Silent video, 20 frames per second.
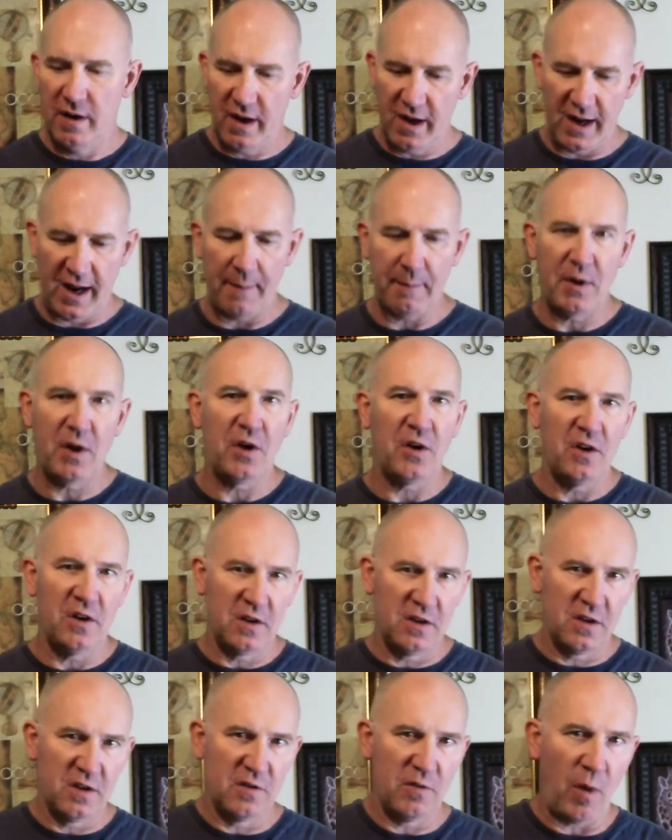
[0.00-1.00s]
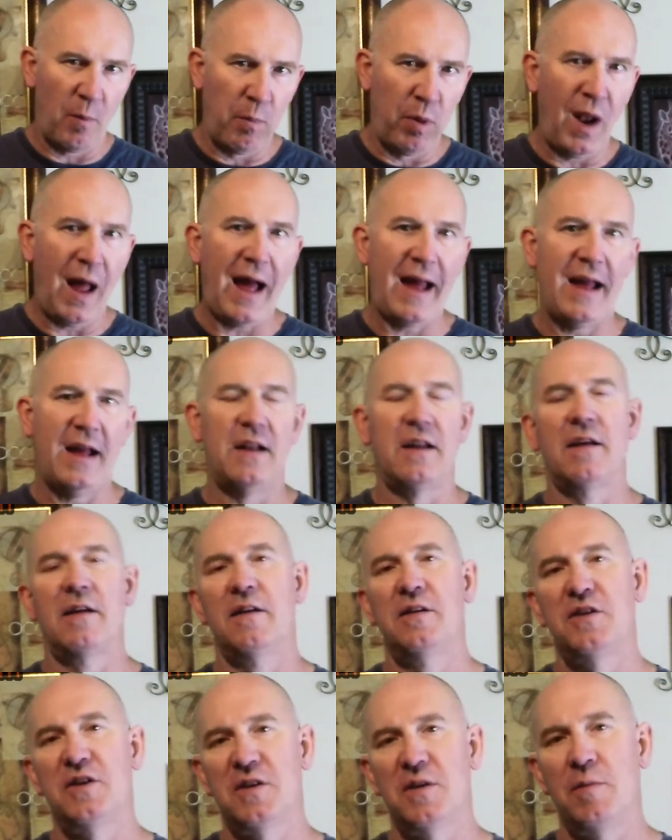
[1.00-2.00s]
and I'm going to apply it
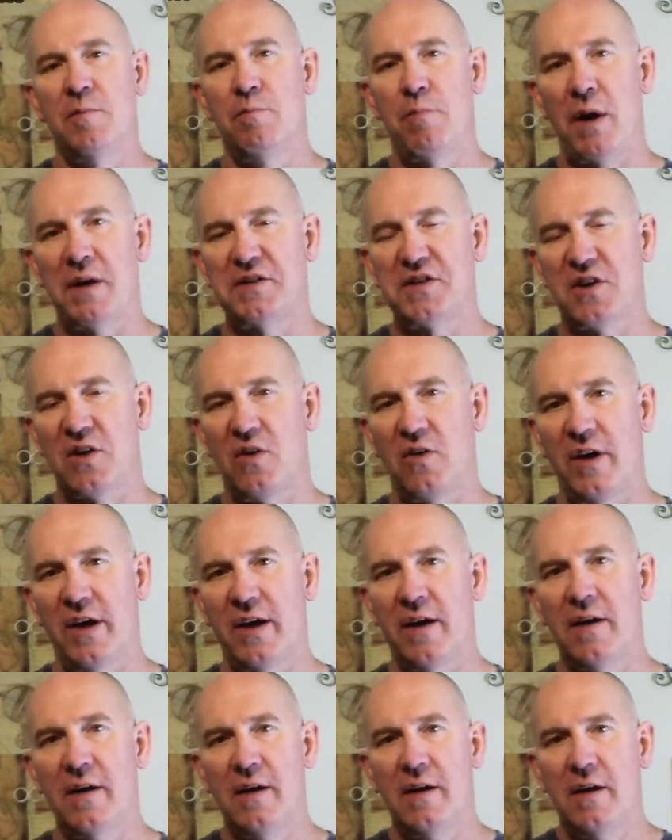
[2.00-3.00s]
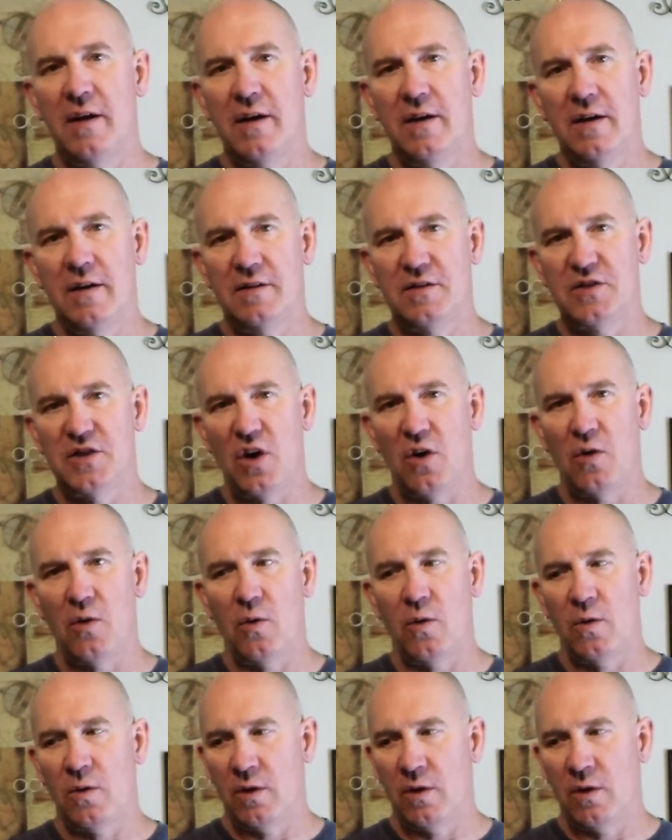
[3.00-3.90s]
to bicycling. So